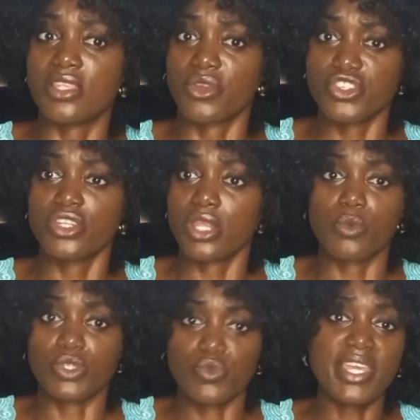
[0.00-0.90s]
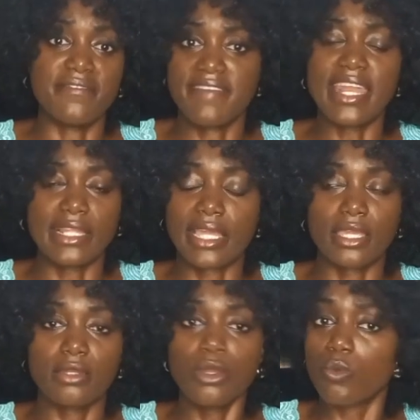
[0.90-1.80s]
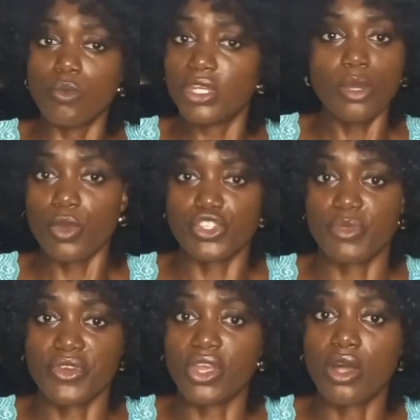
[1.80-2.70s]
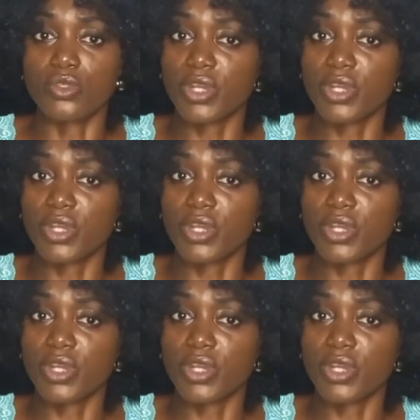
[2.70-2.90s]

And the Christian lady was really emphatic, like, no, we don't worship three gods.